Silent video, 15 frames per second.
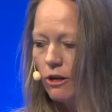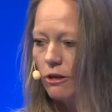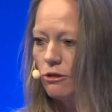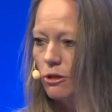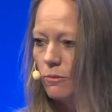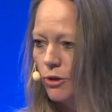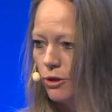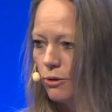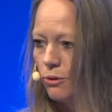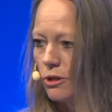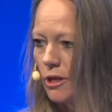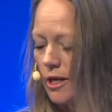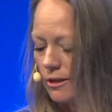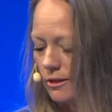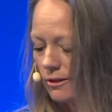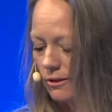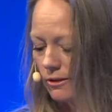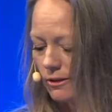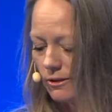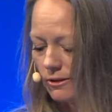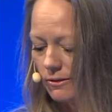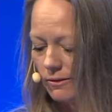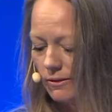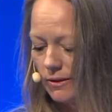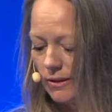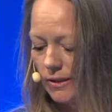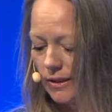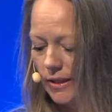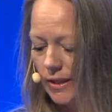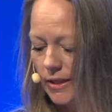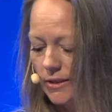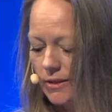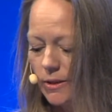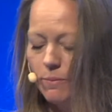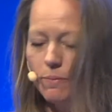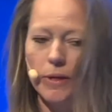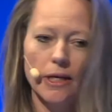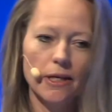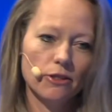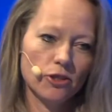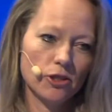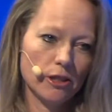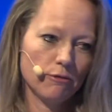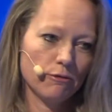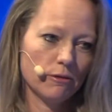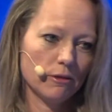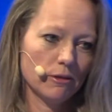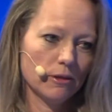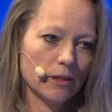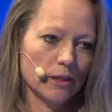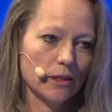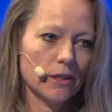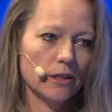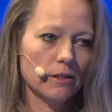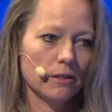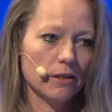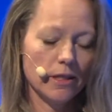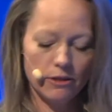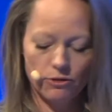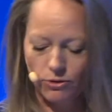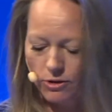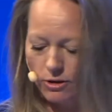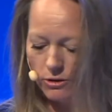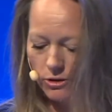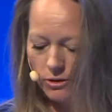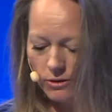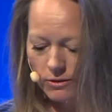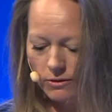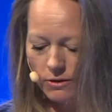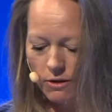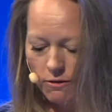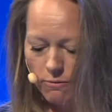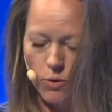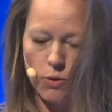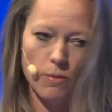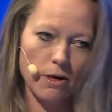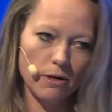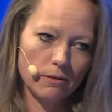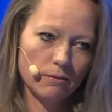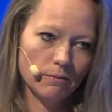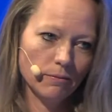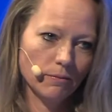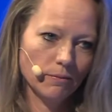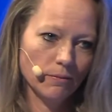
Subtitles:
and customer use cases is the biggest shift since the introduction of mobile.